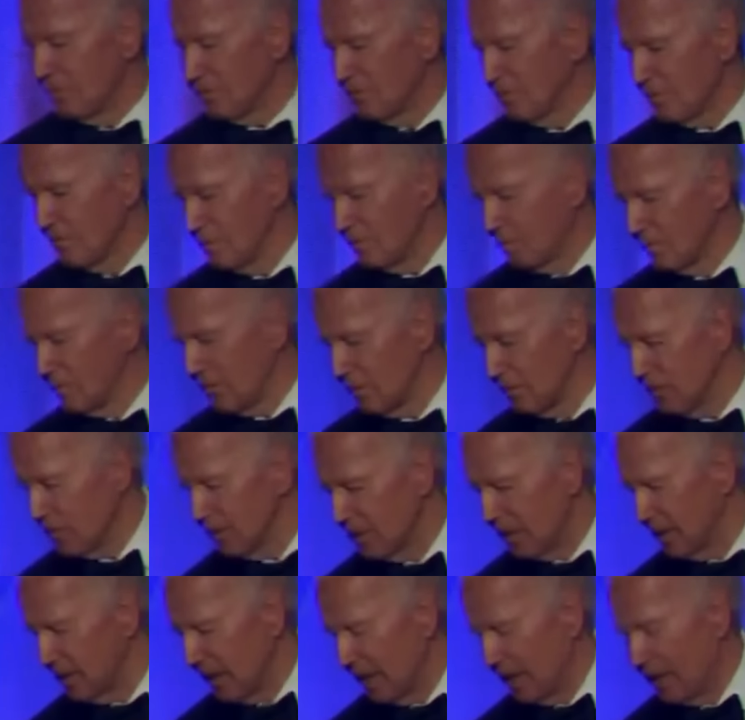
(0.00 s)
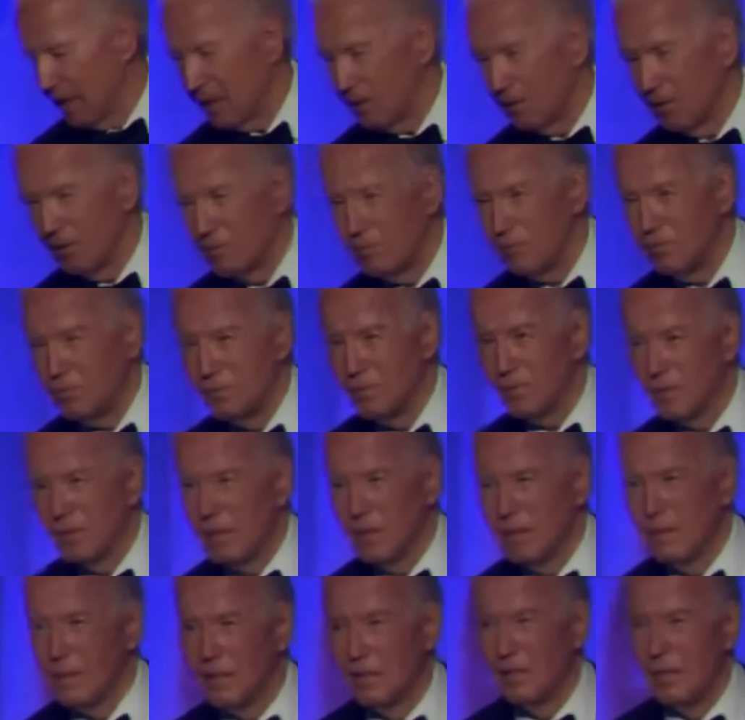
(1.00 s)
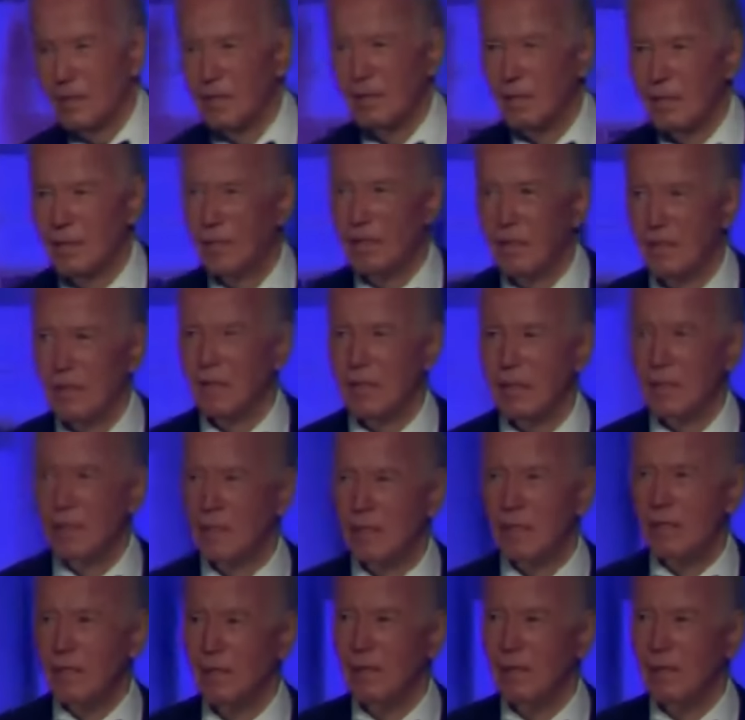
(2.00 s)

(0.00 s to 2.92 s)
Nobody speaks.